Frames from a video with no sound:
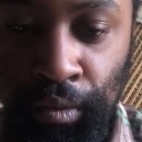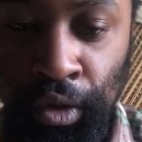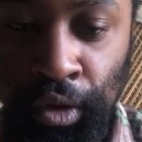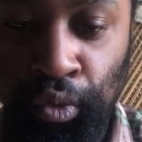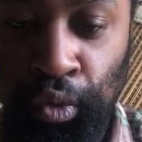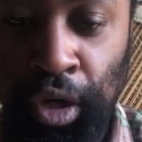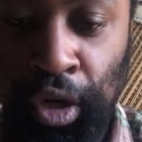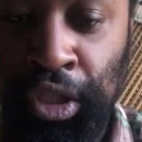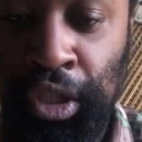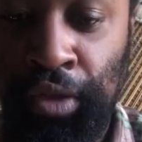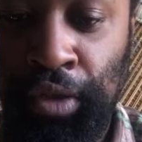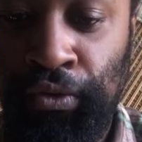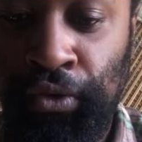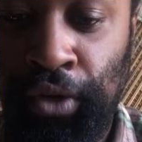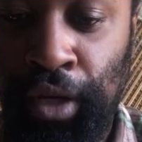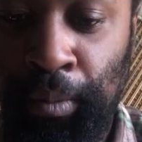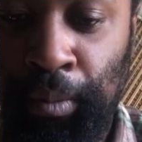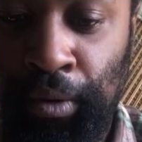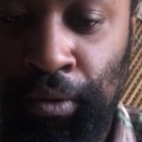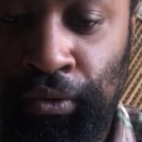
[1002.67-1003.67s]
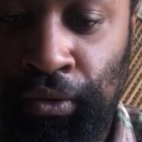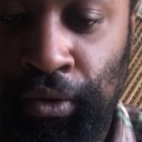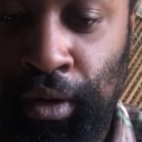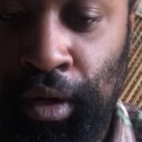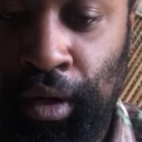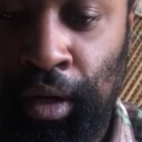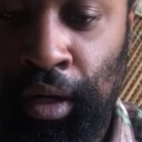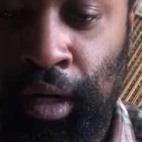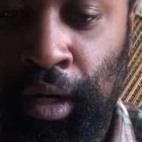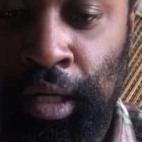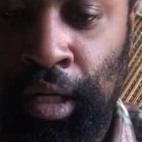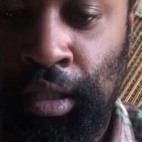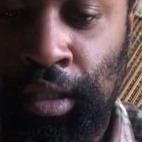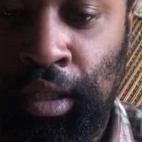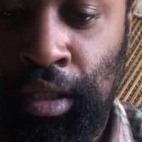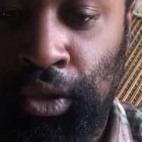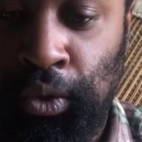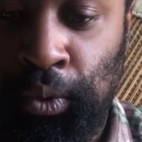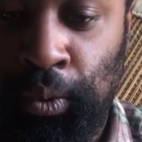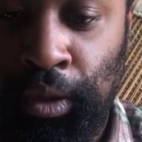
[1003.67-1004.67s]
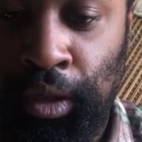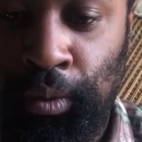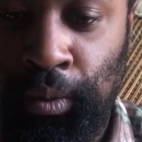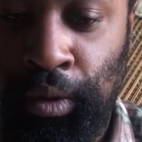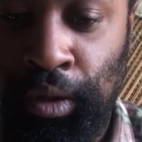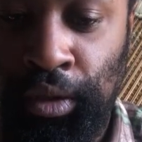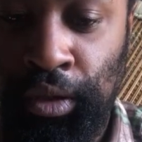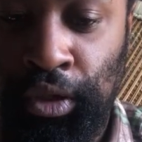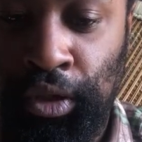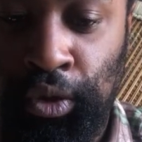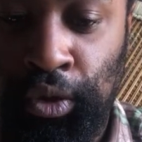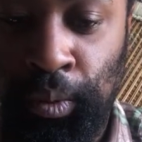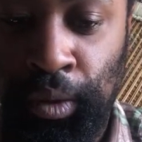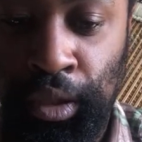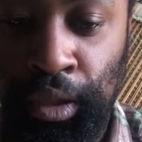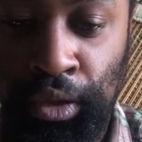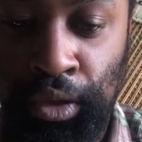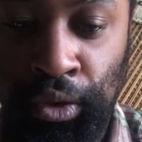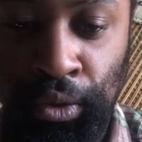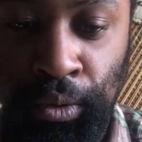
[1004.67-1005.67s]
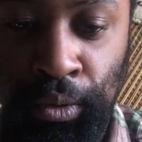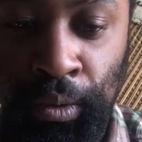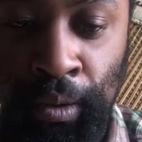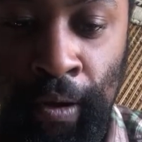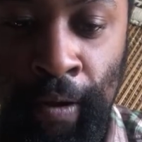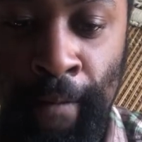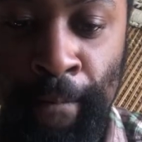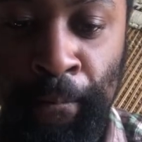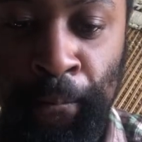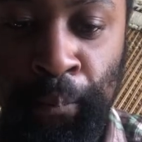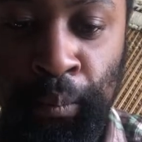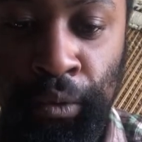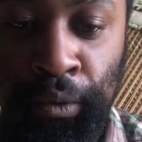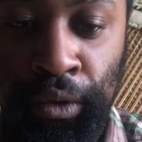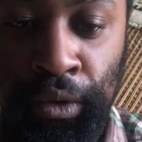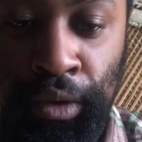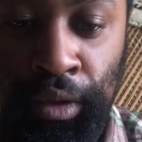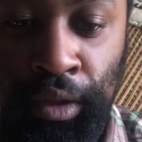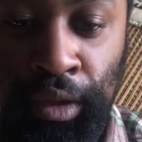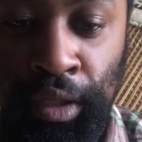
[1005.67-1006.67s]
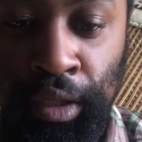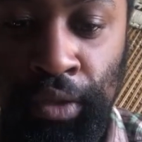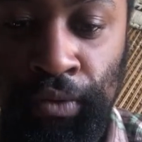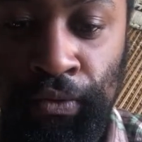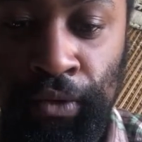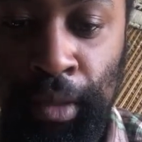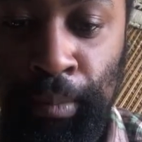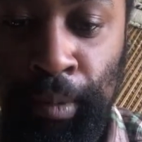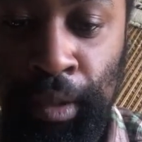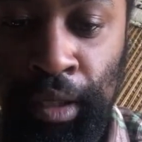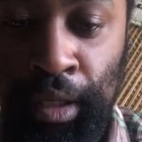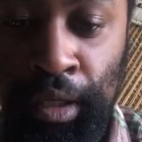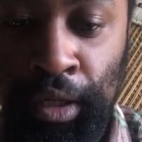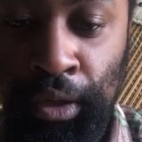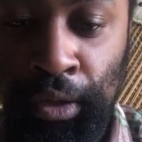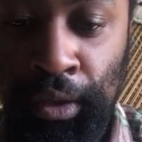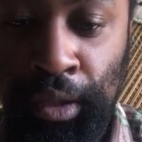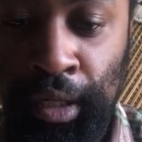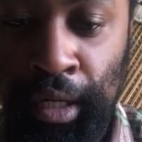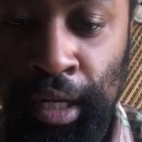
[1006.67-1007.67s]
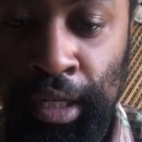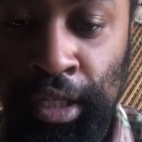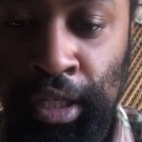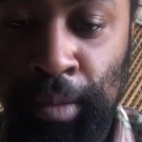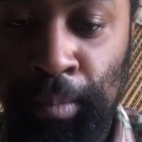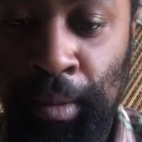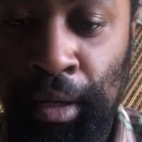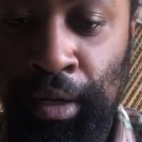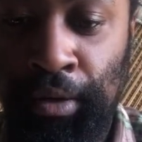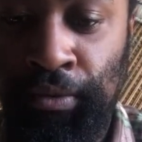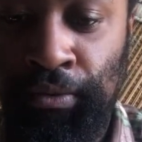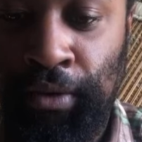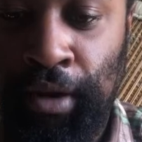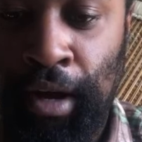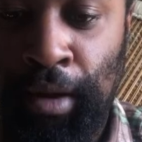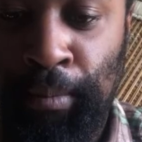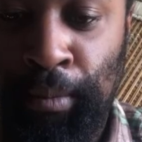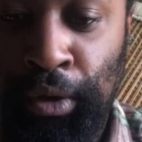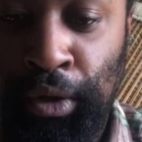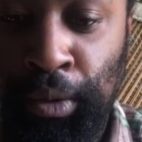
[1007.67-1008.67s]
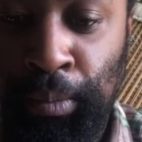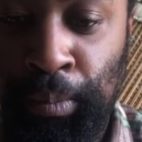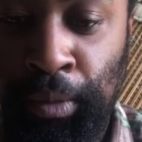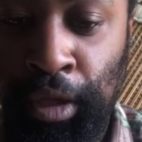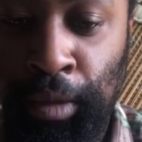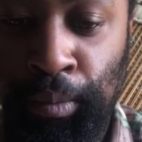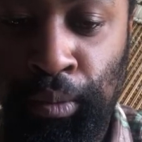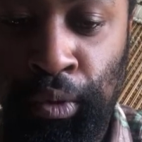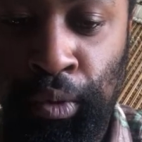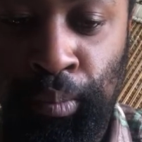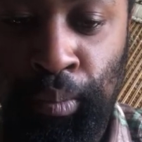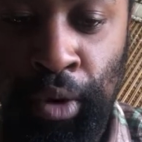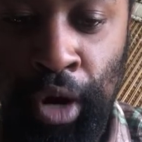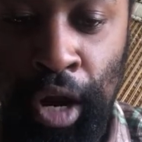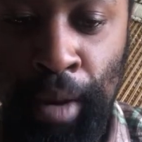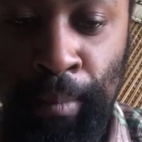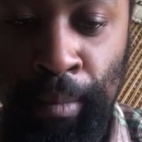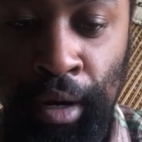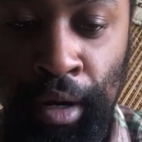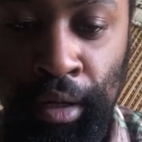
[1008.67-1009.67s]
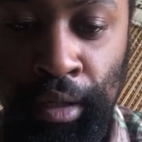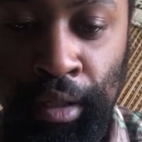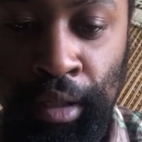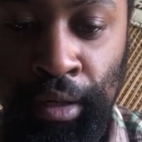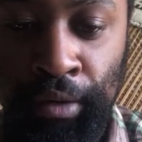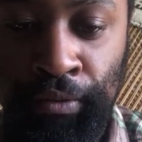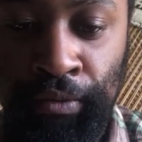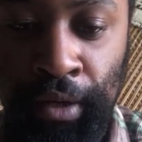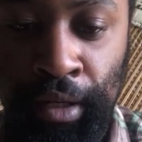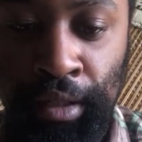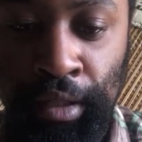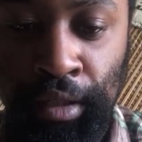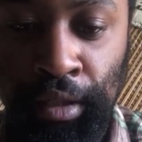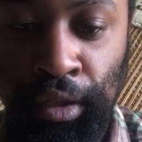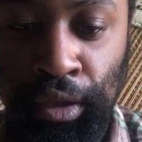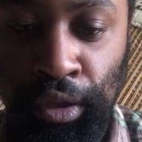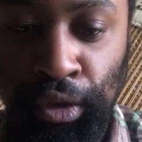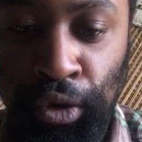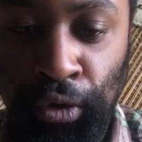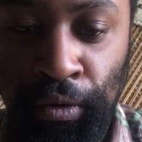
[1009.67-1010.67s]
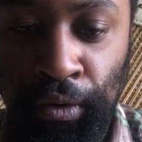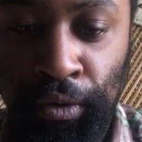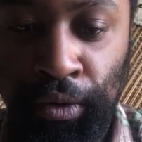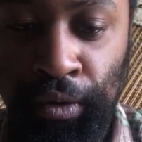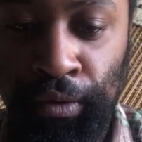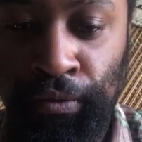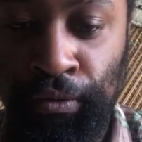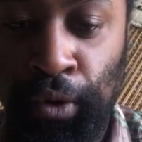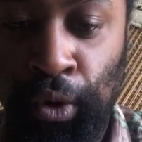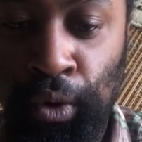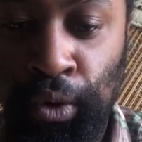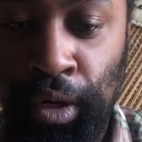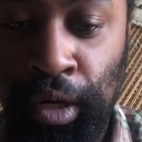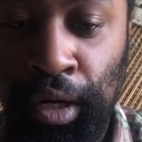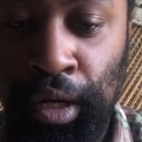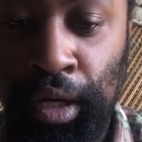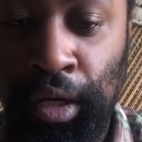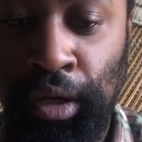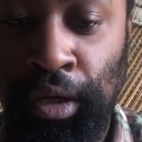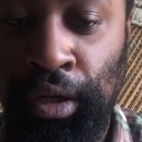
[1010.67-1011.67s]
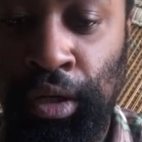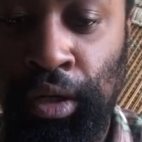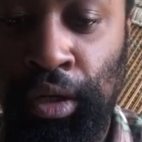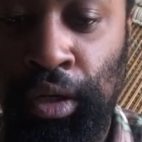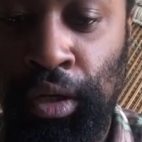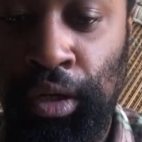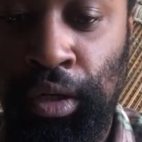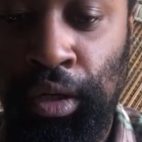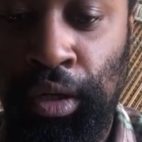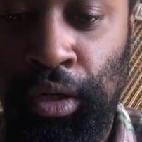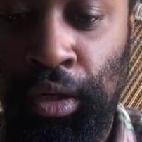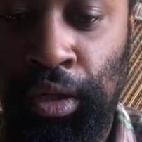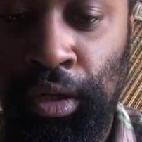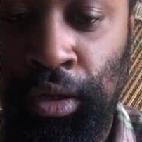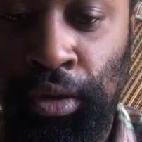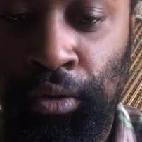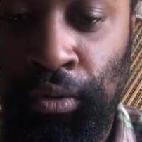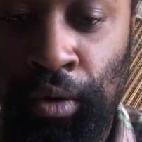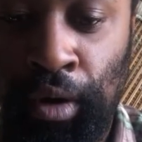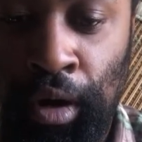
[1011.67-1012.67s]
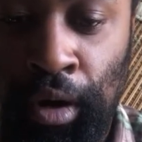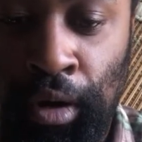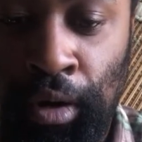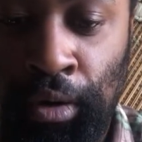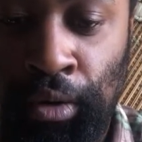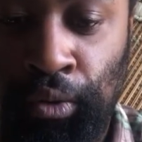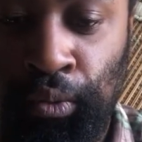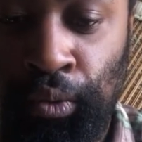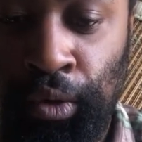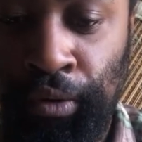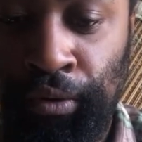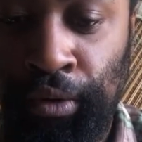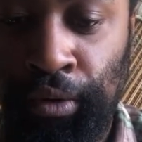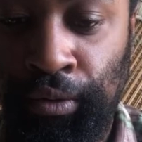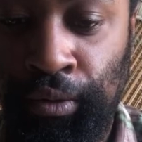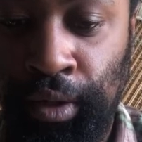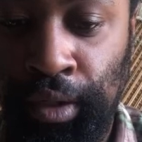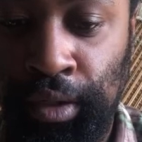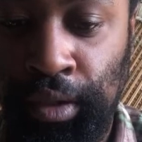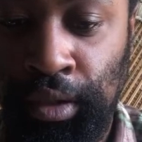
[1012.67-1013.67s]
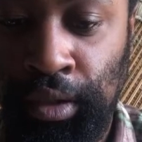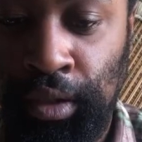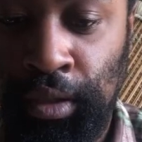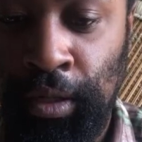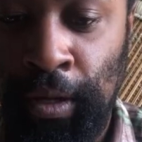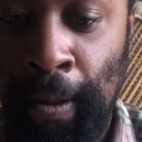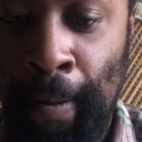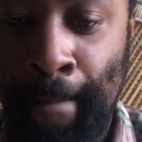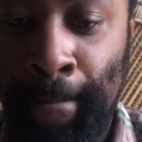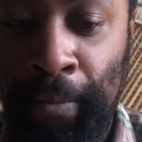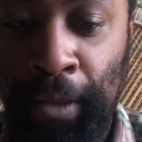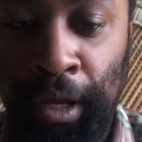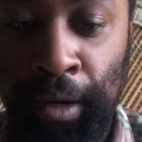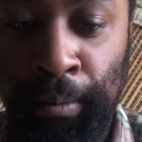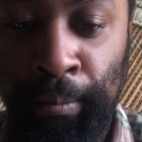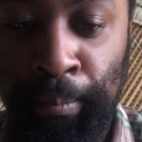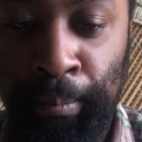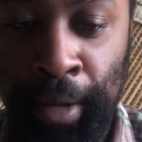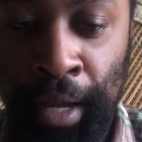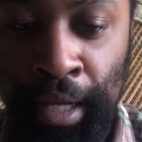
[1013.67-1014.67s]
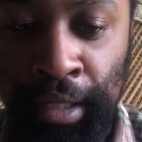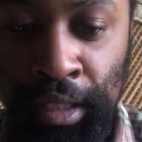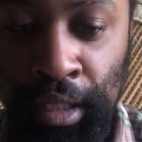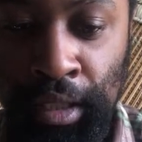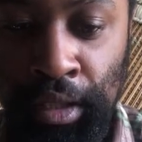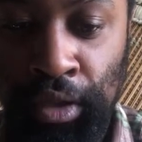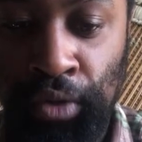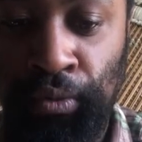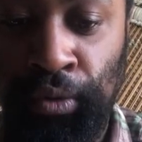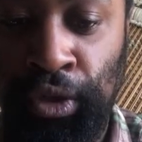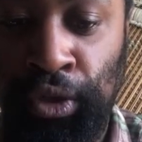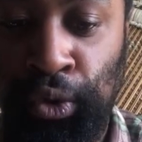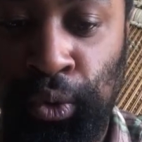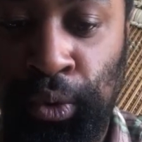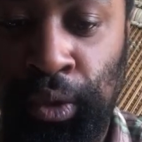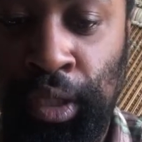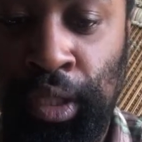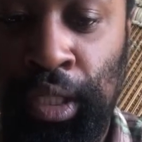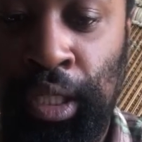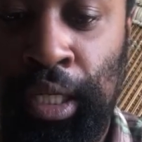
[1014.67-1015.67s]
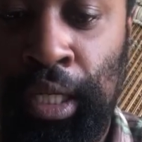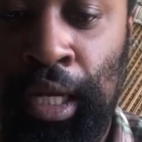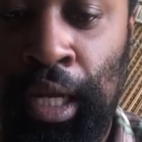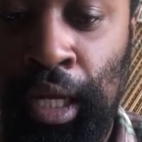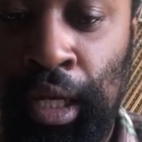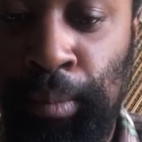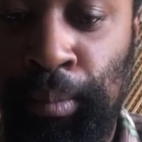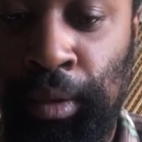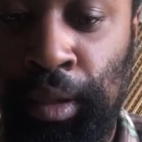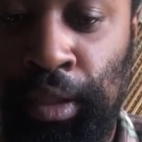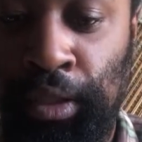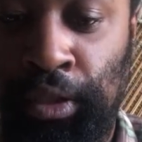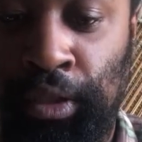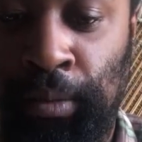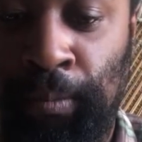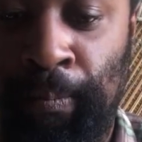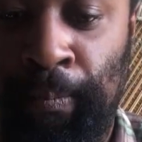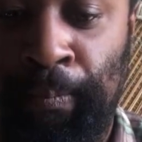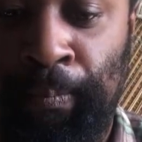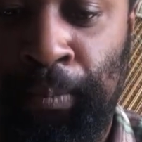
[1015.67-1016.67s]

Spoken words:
Russian famine in 1921 to 22. This famine killed an estimated 5 million people, primarily affecting the Volga and Ural River regions, and peasants resorted to cannibalism.